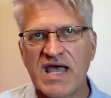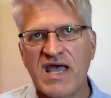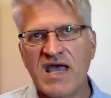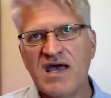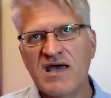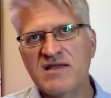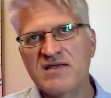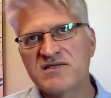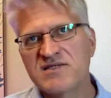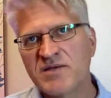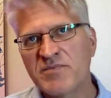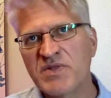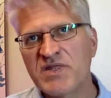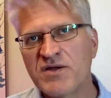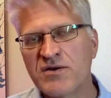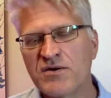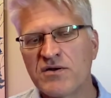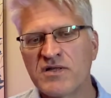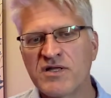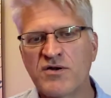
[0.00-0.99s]
and some of
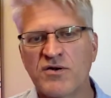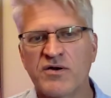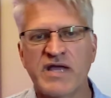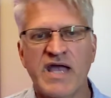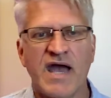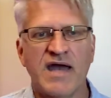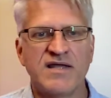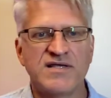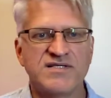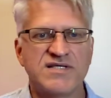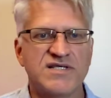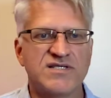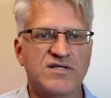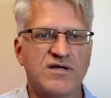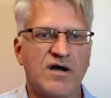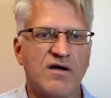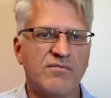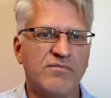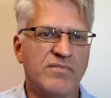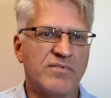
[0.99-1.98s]
the early organicists
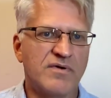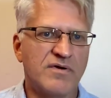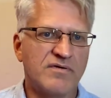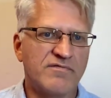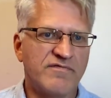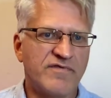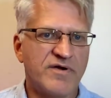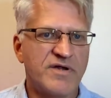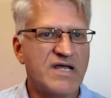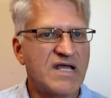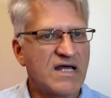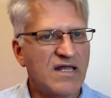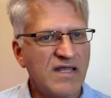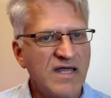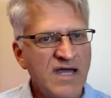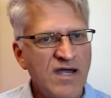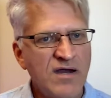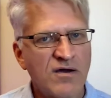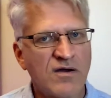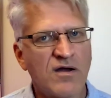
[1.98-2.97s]
weren't very
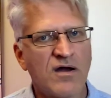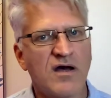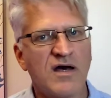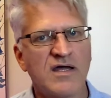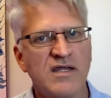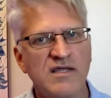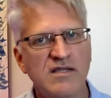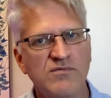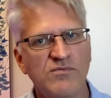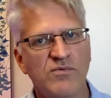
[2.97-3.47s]
clear on